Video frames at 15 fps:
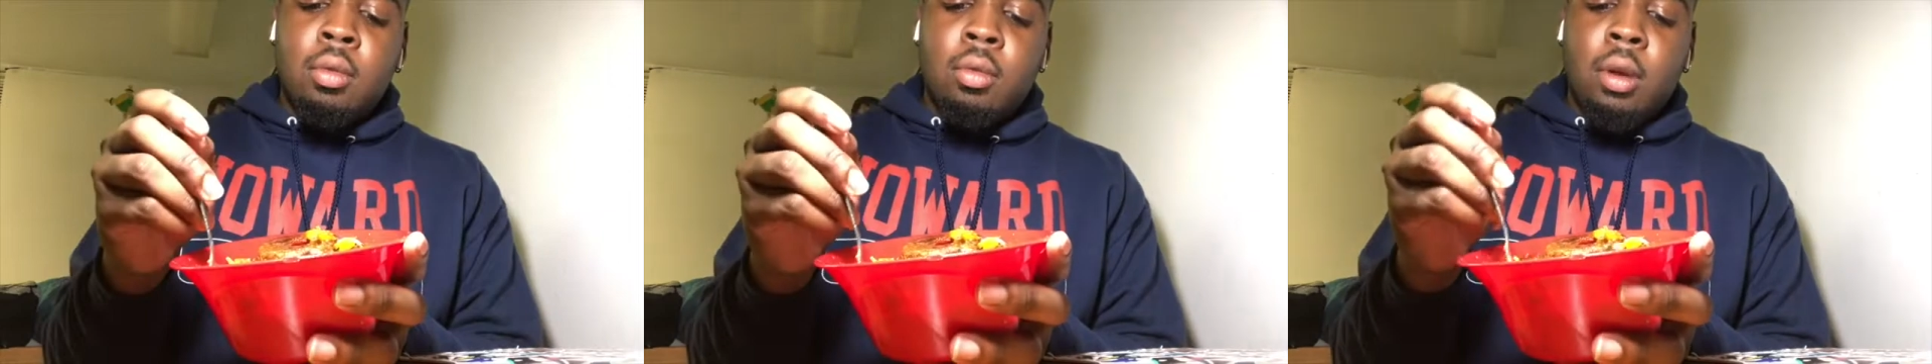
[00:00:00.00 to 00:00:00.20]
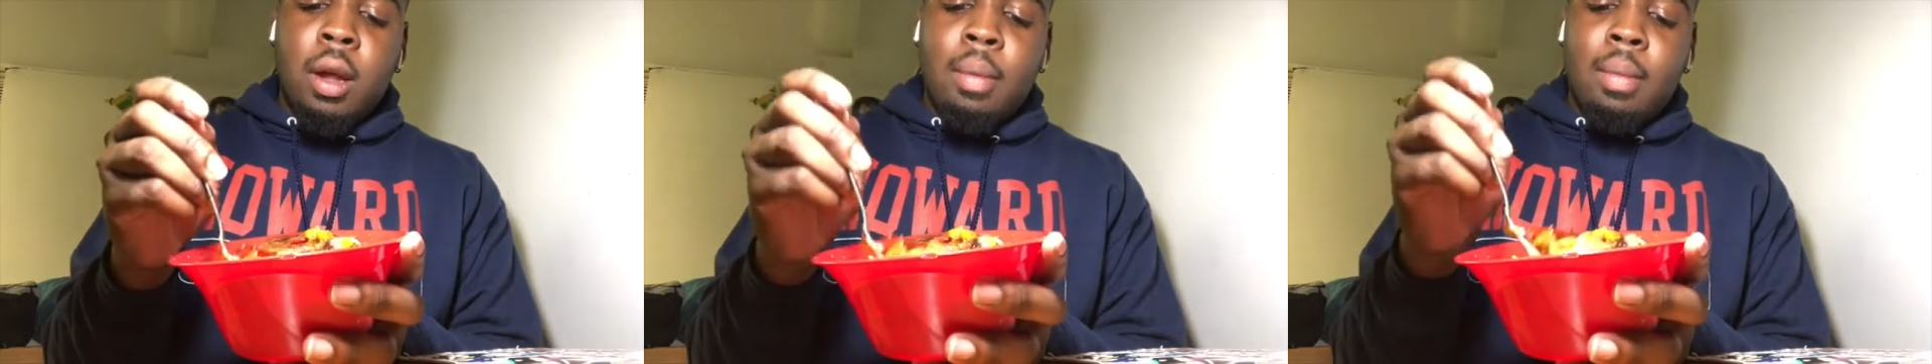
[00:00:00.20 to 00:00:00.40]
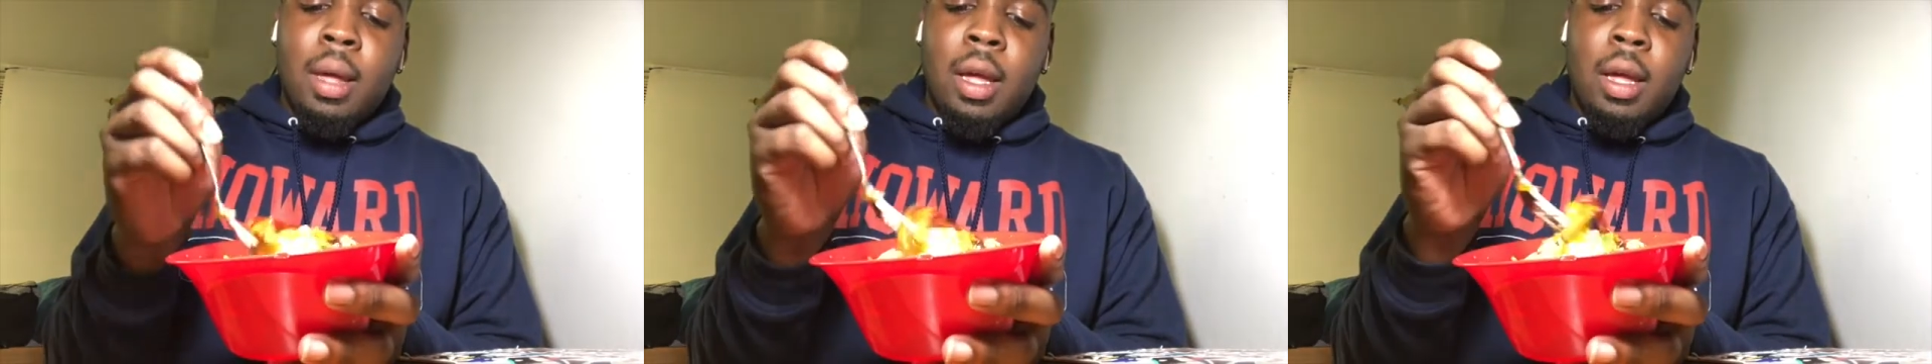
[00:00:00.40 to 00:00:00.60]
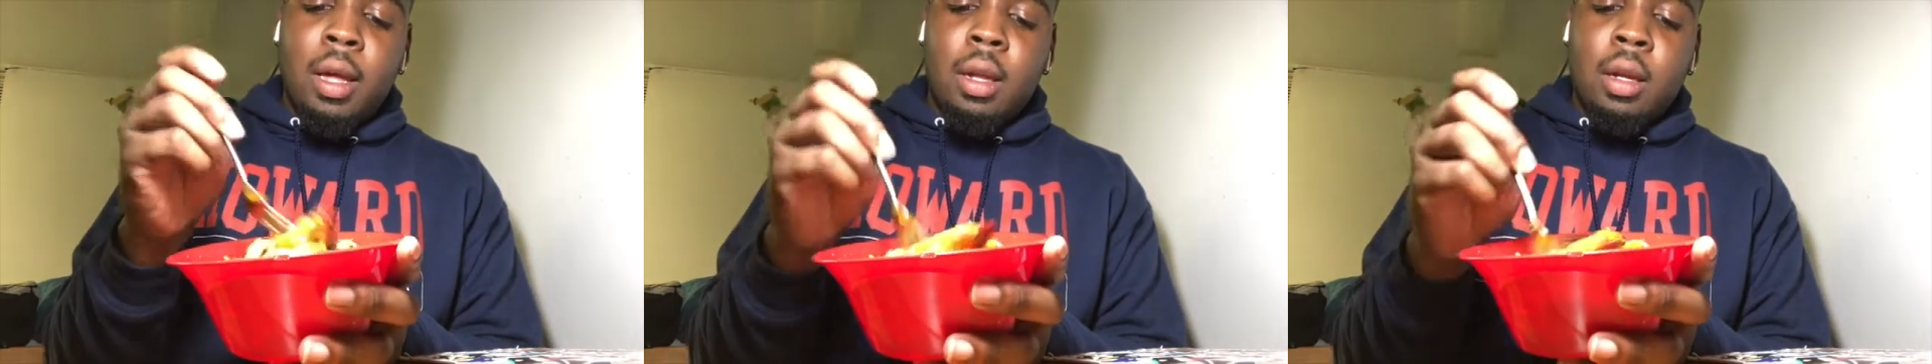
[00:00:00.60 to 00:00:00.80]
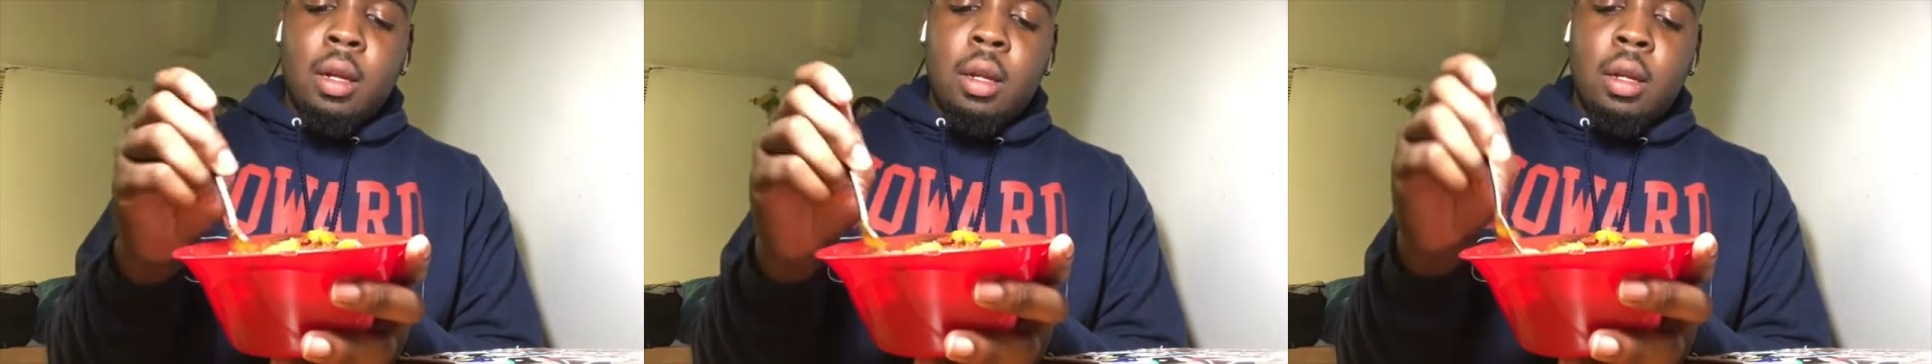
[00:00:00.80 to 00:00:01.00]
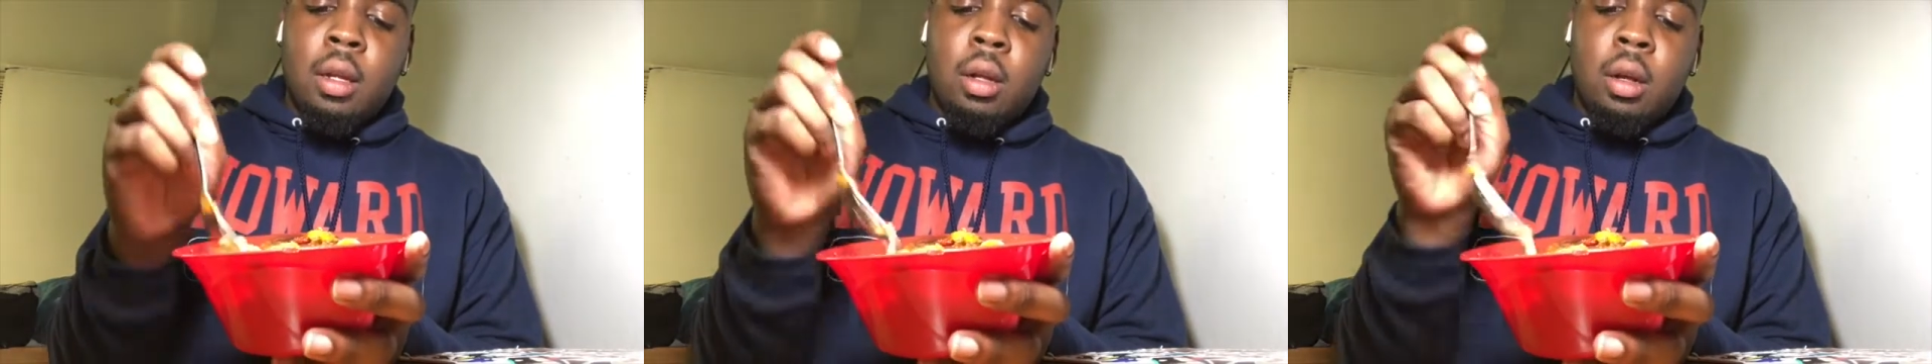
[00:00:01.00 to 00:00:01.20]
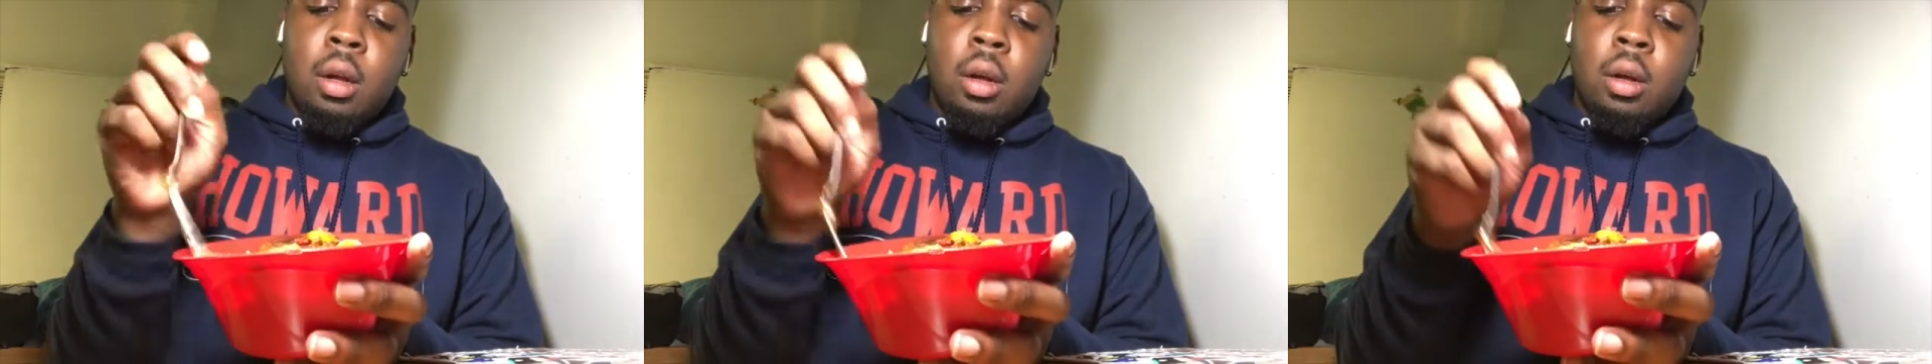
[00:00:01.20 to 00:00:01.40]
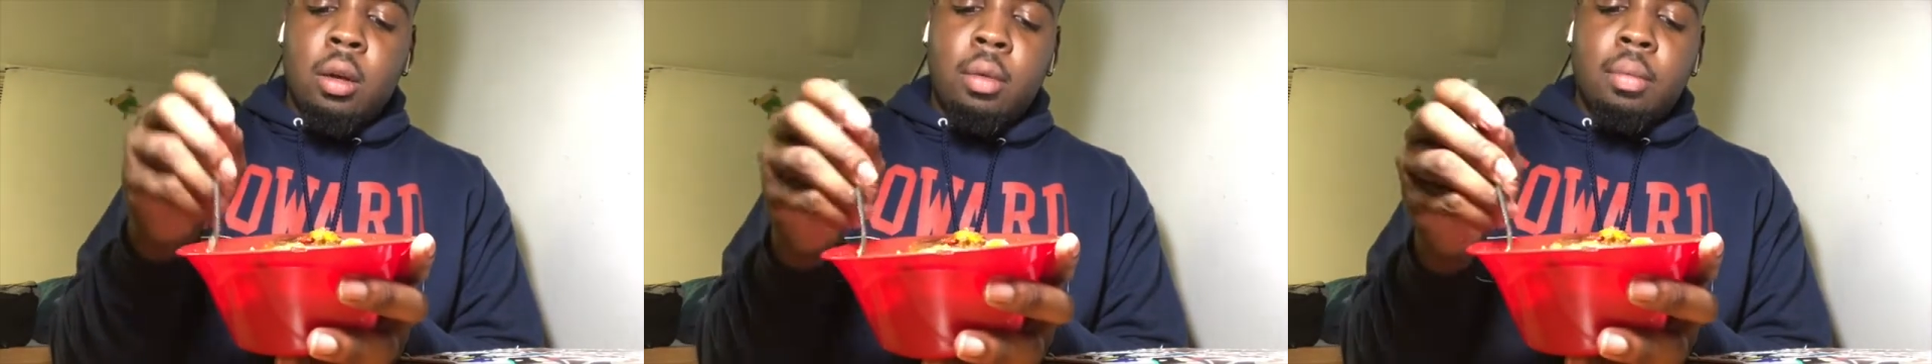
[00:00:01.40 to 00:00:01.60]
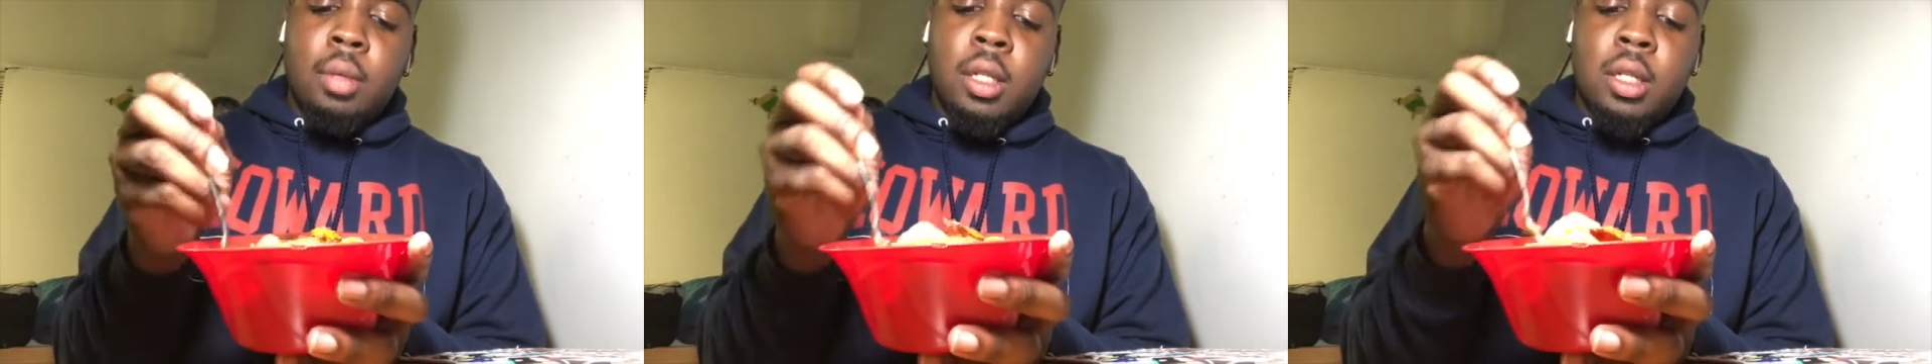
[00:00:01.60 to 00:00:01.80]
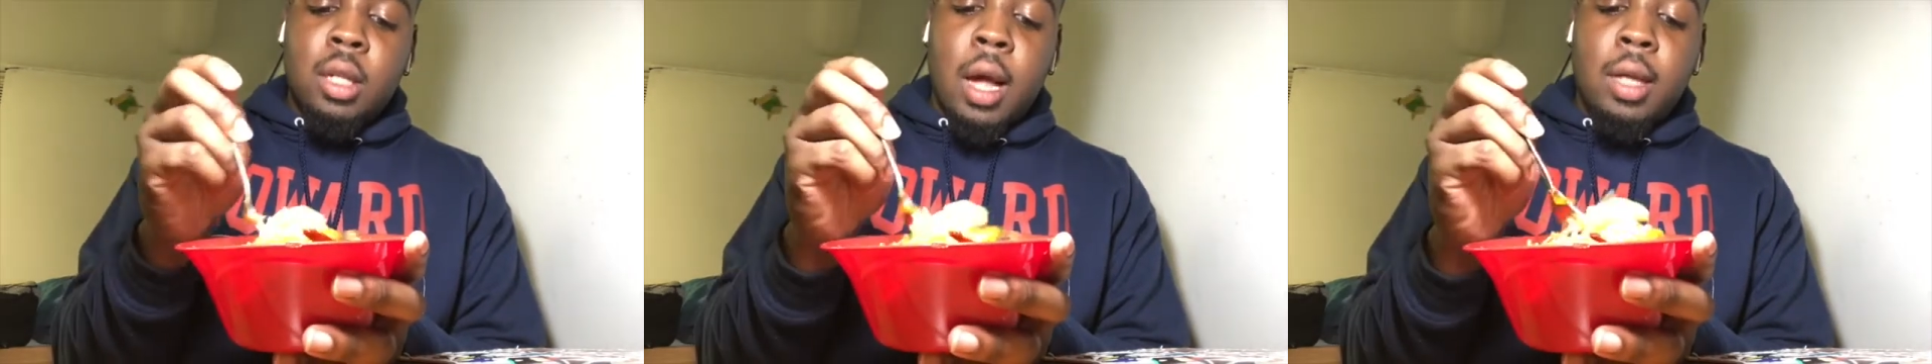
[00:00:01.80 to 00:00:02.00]
what I made.
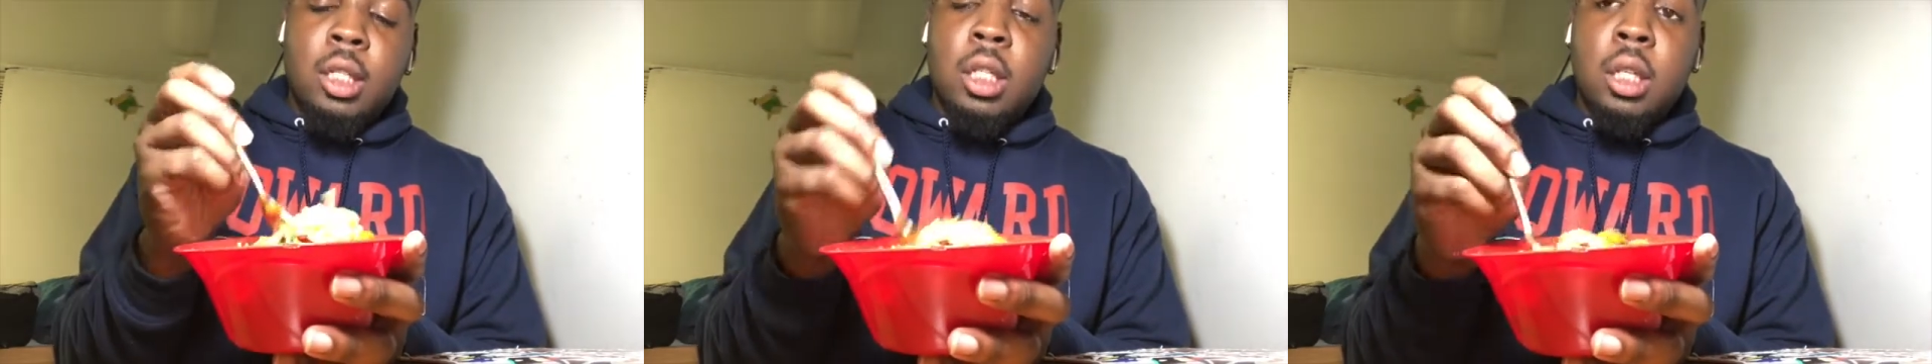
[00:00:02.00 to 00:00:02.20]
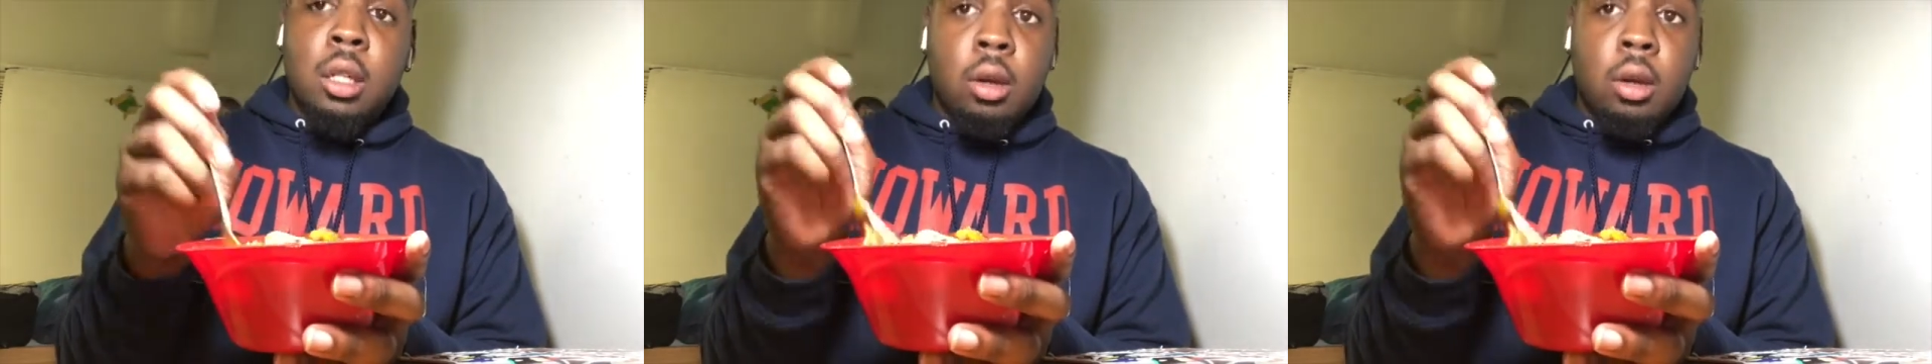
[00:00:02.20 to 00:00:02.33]
It's actually